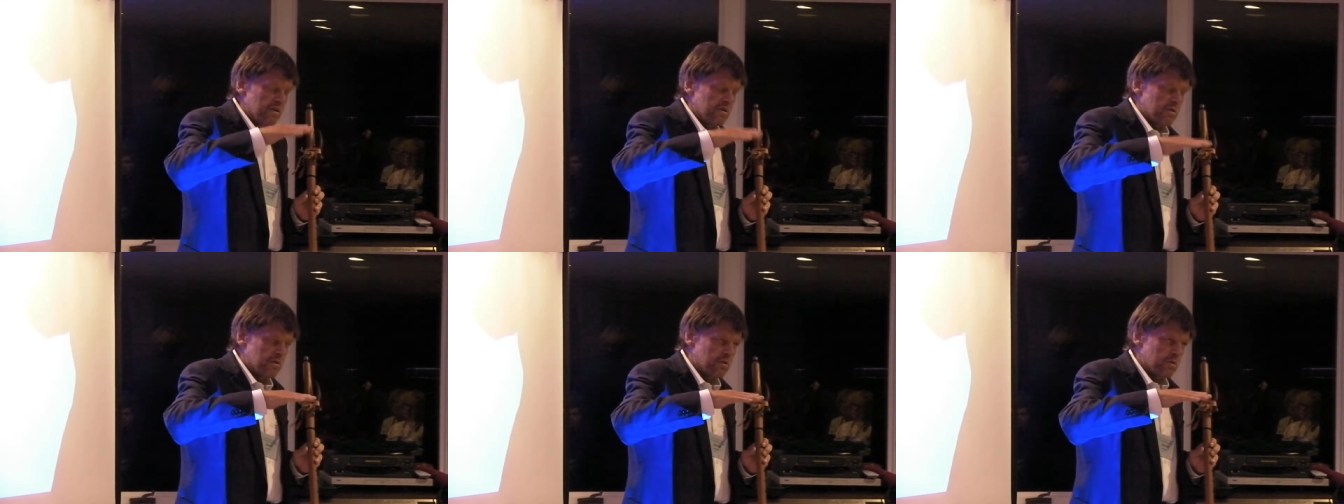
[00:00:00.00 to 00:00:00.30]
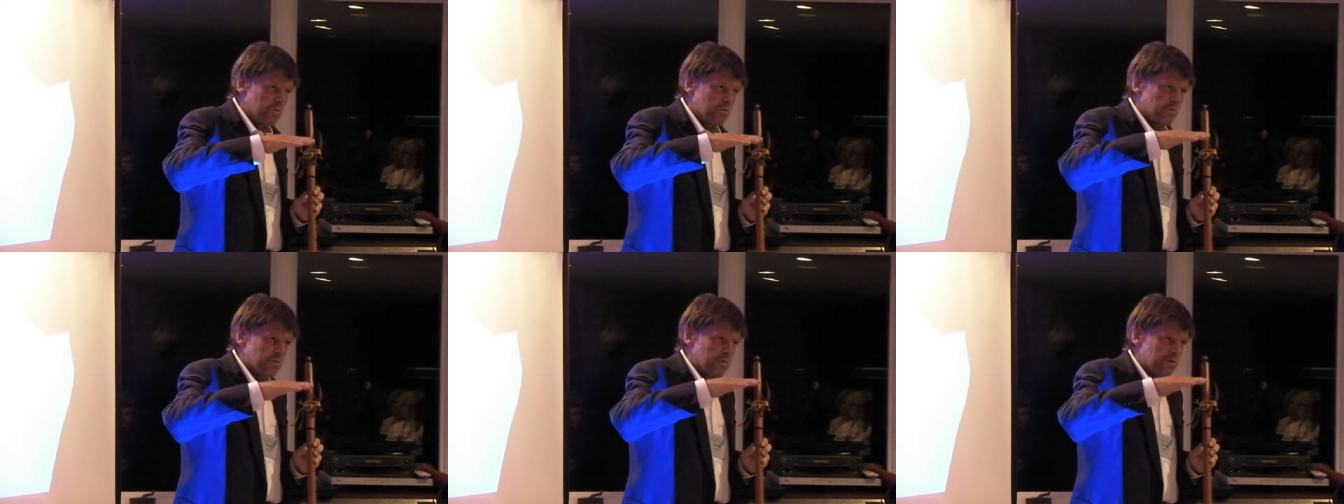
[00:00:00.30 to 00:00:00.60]

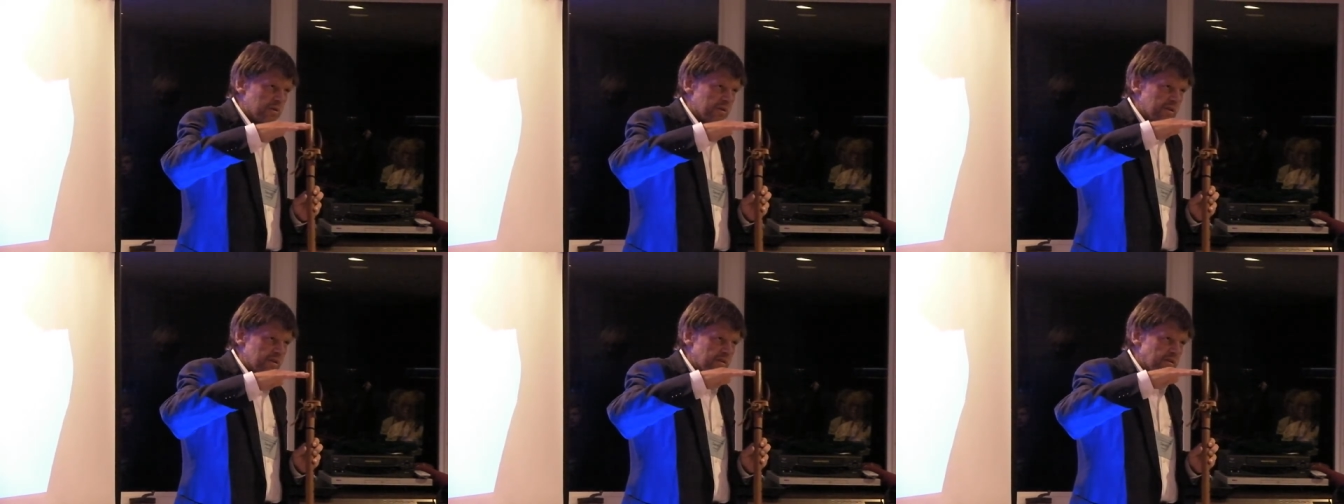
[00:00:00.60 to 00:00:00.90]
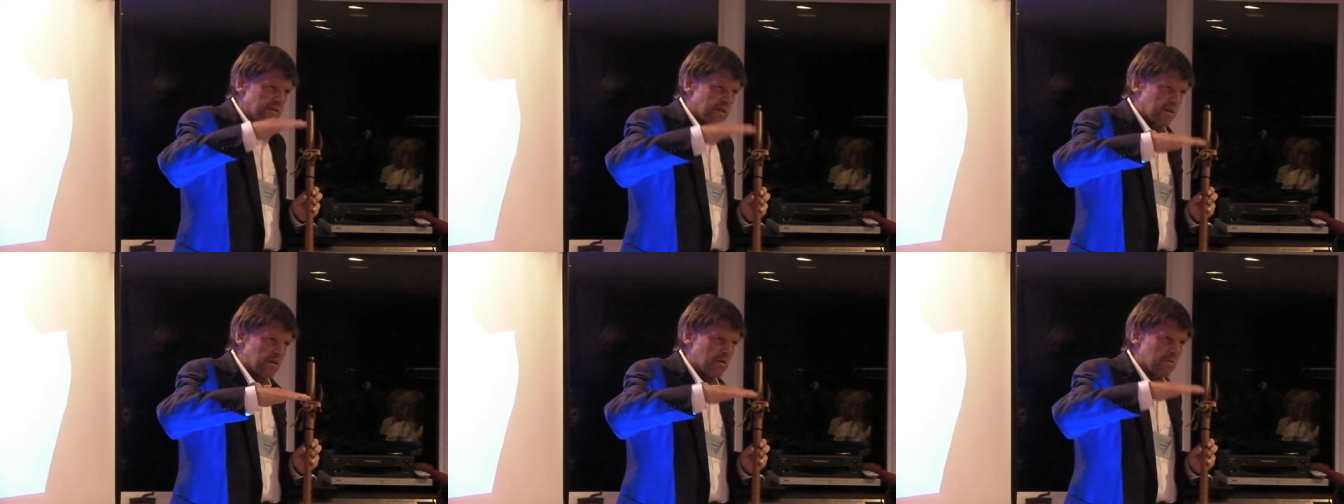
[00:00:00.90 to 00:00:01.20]
to the
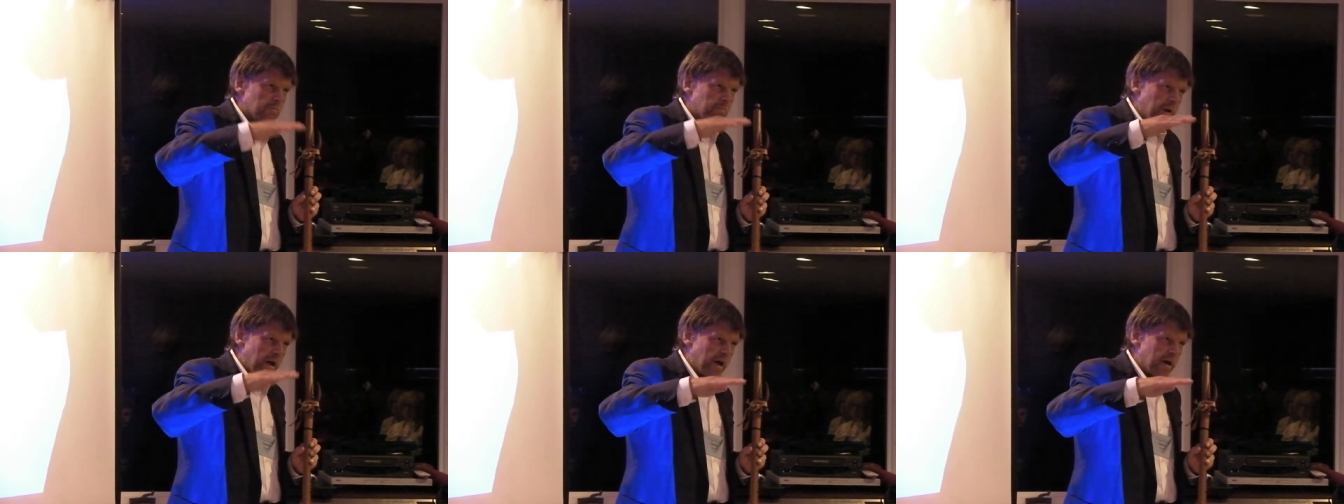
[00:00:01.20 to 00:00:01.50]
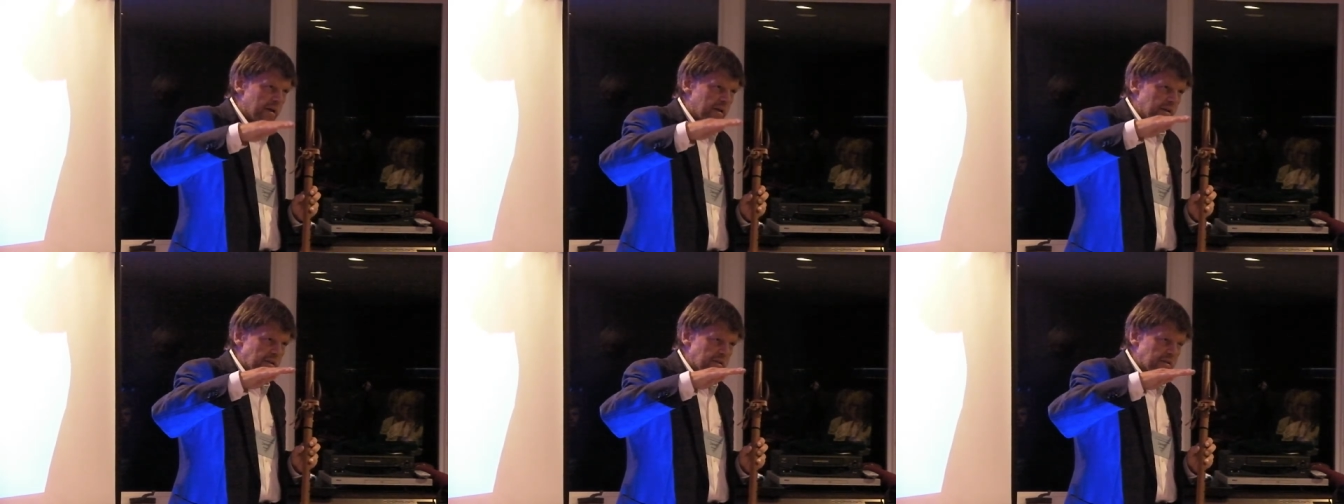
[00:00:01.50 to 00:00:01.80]
subtle
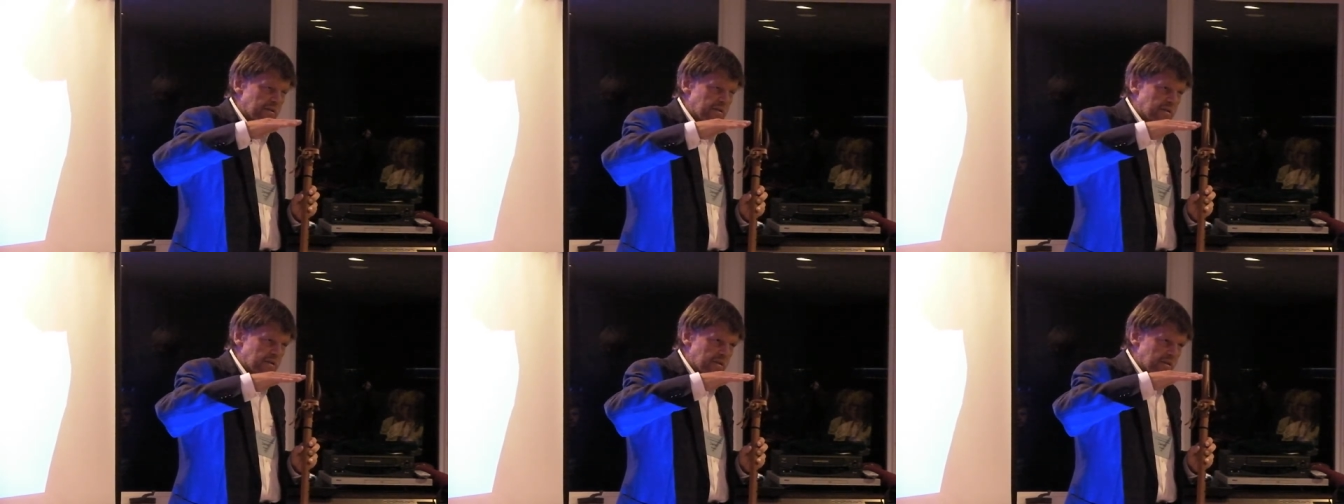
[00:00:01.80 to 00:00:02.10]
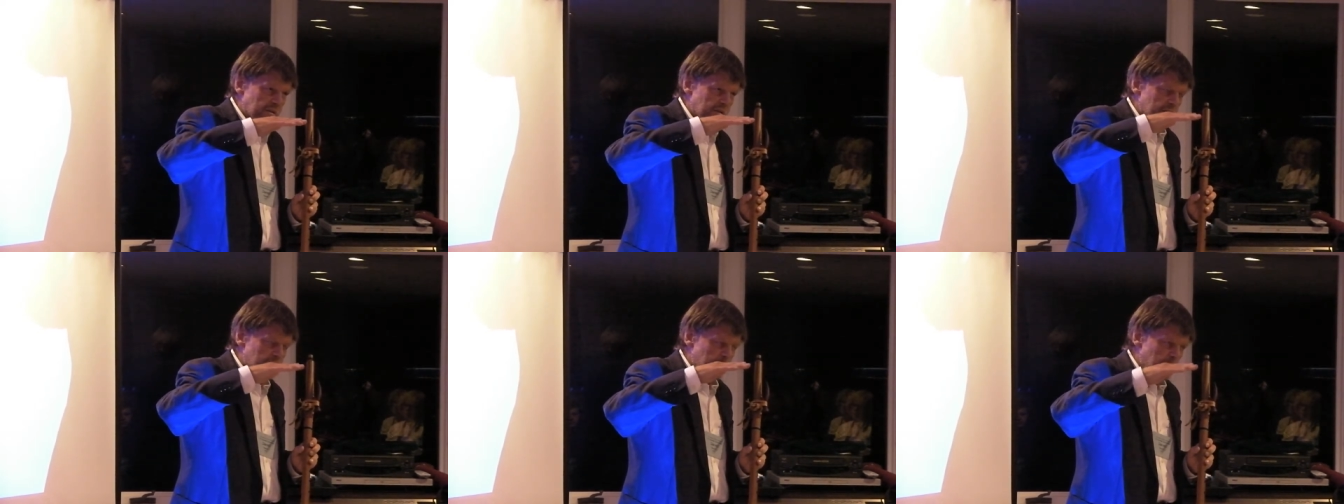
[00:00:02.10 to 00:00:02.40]
bodies, the
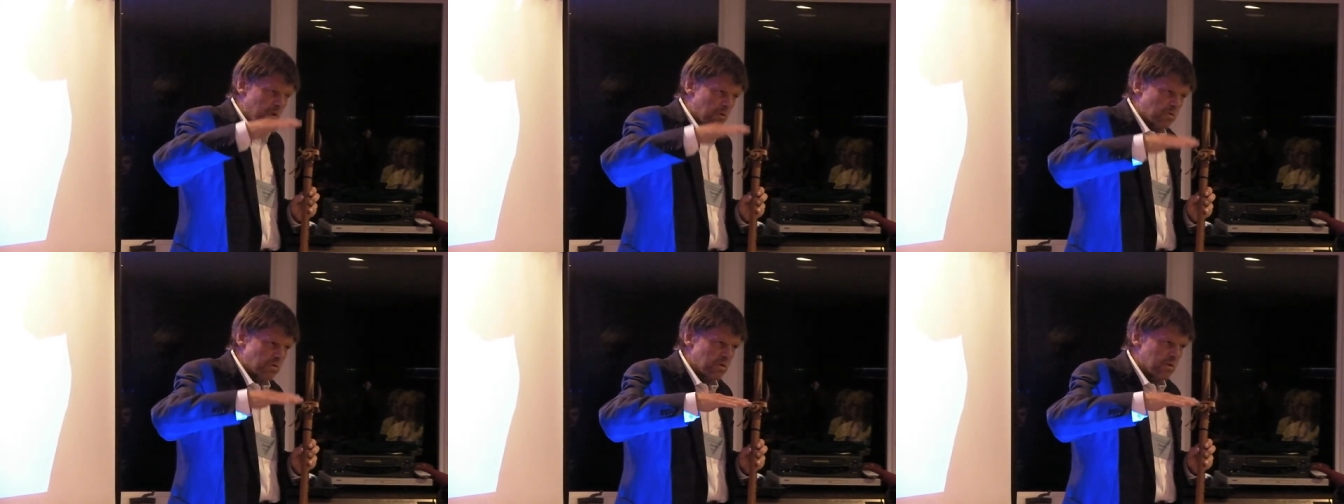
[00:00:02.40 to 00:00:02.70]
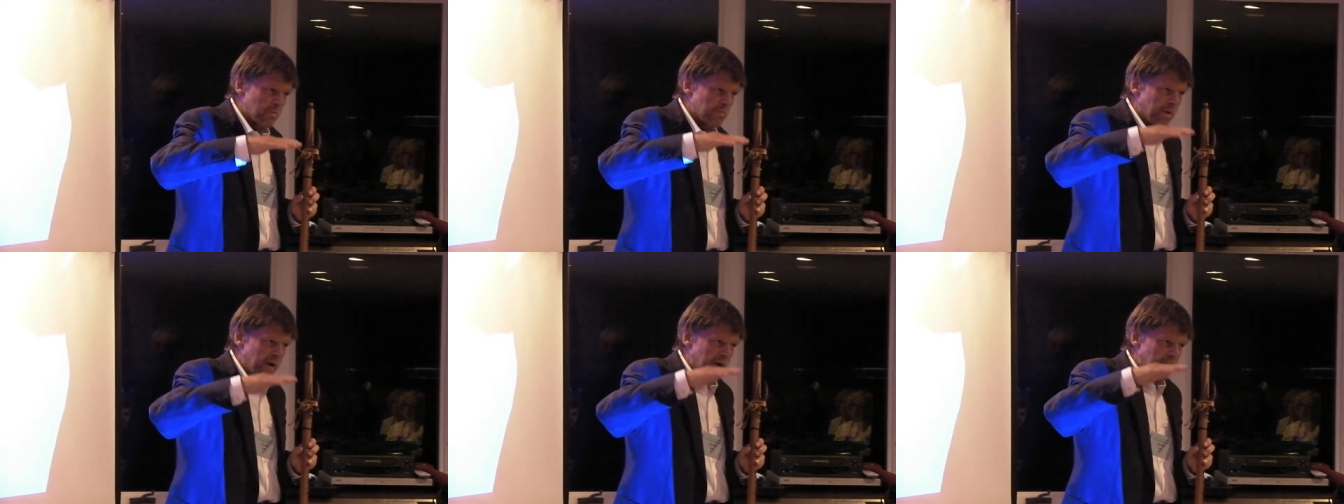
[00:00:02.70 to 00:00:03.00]

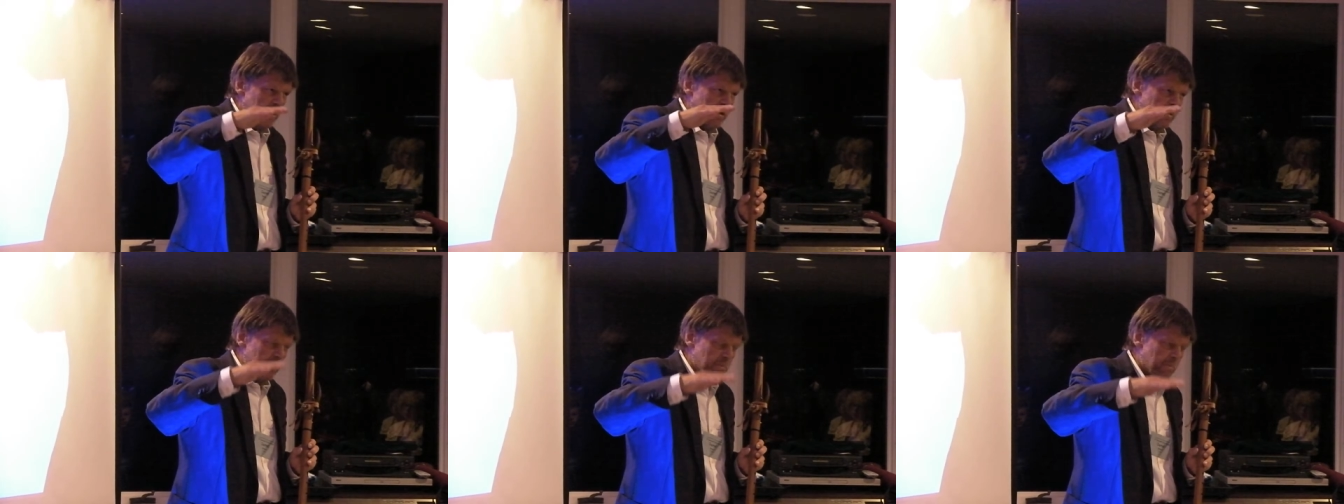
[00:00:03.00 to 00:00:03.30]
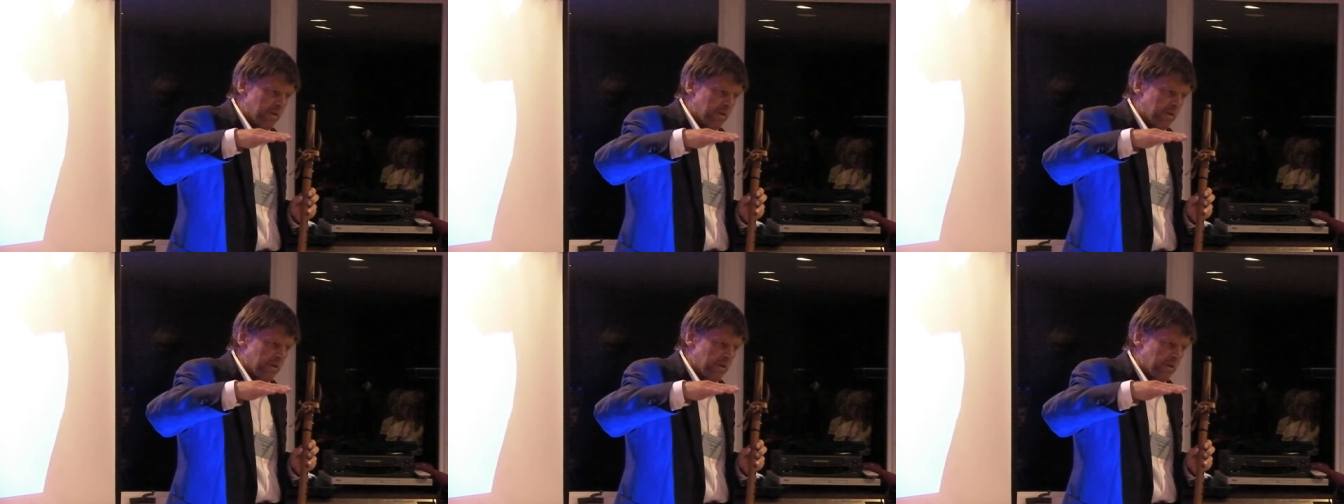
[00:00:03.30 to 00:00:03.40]
emotional body, the